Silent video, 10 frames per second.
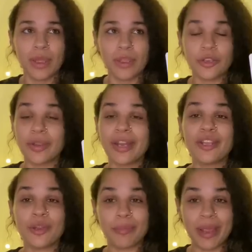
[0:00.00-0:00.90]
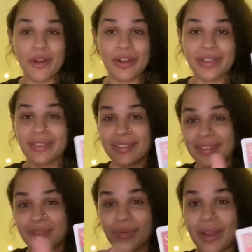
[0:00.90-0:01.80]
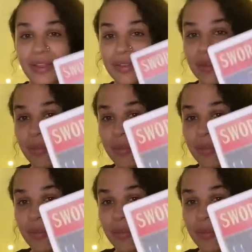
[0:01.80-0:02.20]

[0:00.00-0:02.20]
You're getting your bearings, right? The